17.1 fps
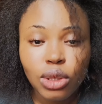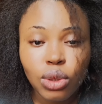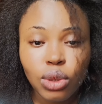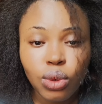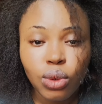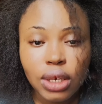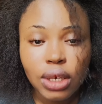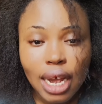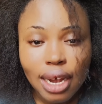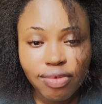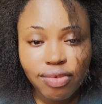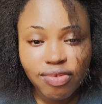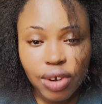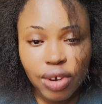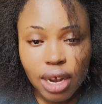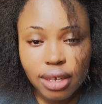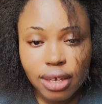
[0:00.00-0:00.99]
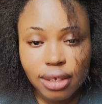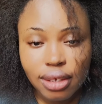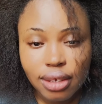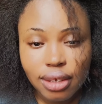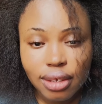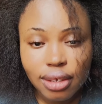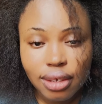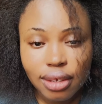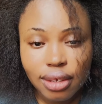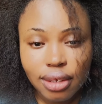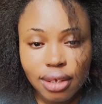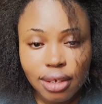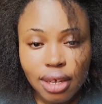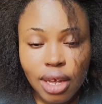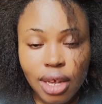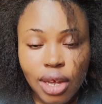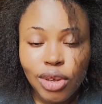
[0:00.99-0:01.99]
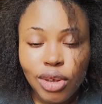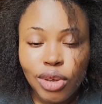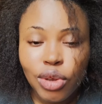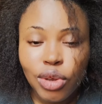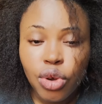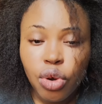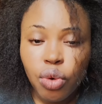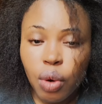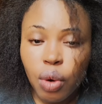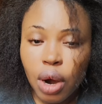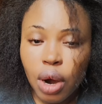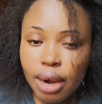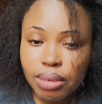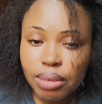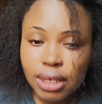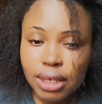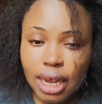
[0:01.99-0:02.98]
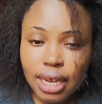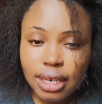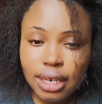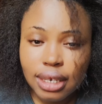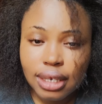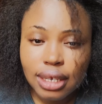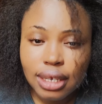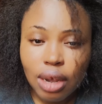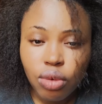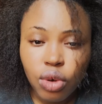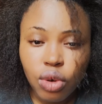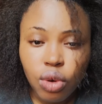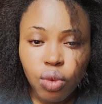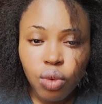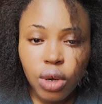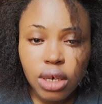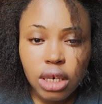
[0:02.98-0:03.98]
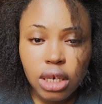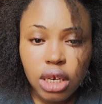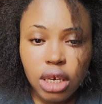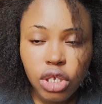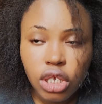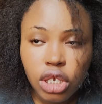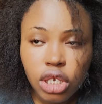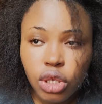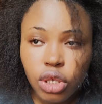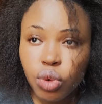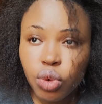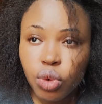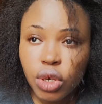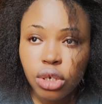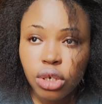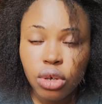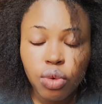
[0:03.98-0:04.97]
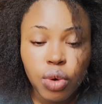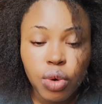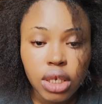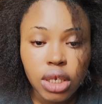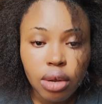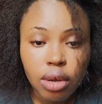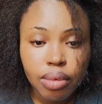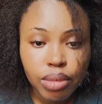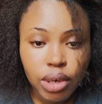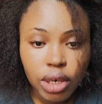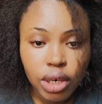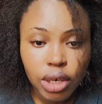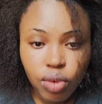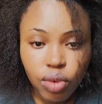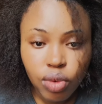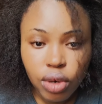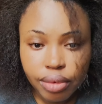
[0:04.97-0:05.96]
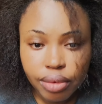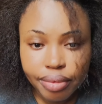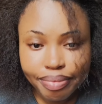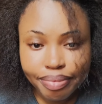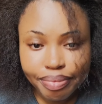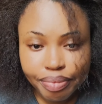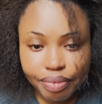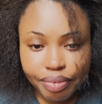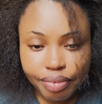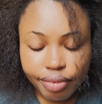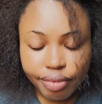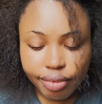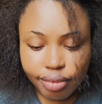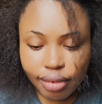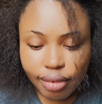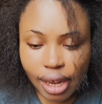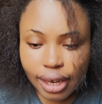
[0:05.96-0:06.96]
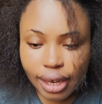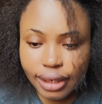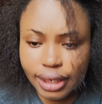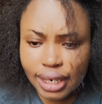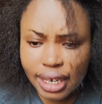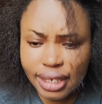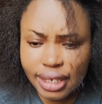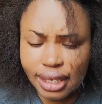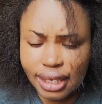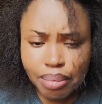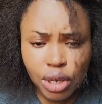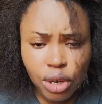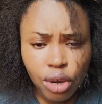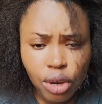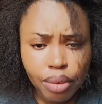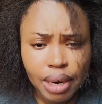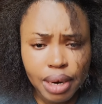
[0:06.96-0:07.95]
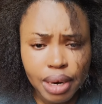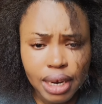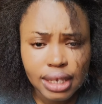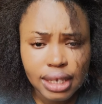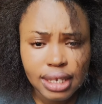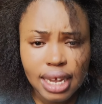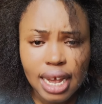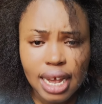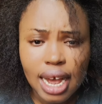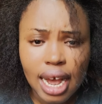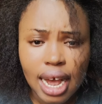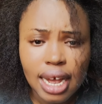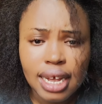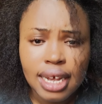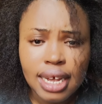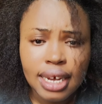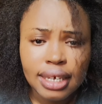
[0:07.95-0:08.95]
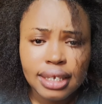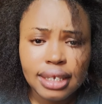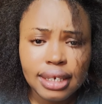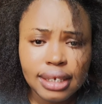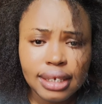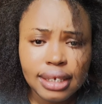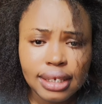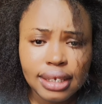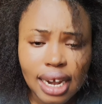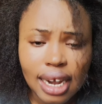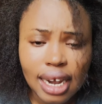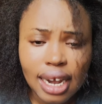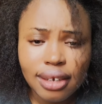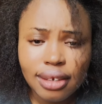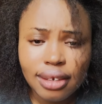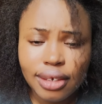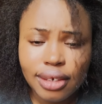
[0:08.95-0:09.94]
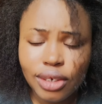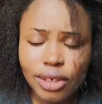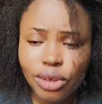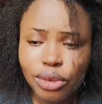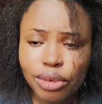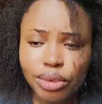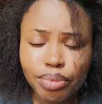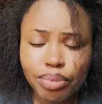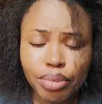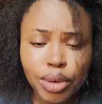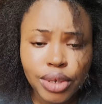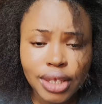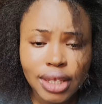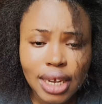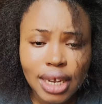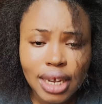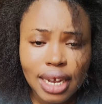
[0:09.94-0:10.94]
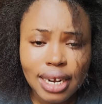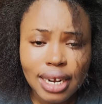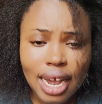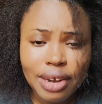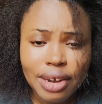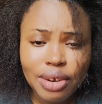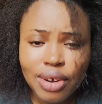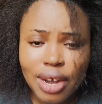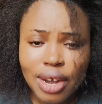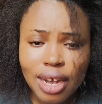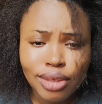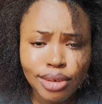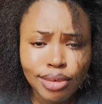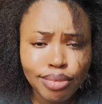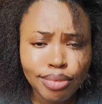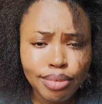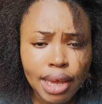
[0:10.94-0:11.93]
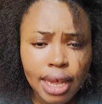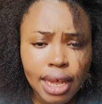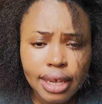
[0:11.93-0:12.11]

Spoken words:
You know why I'm saying this? I will not want a situation where somebody will chat me up and say, this style you posted, I know how to make it, all the rest of them.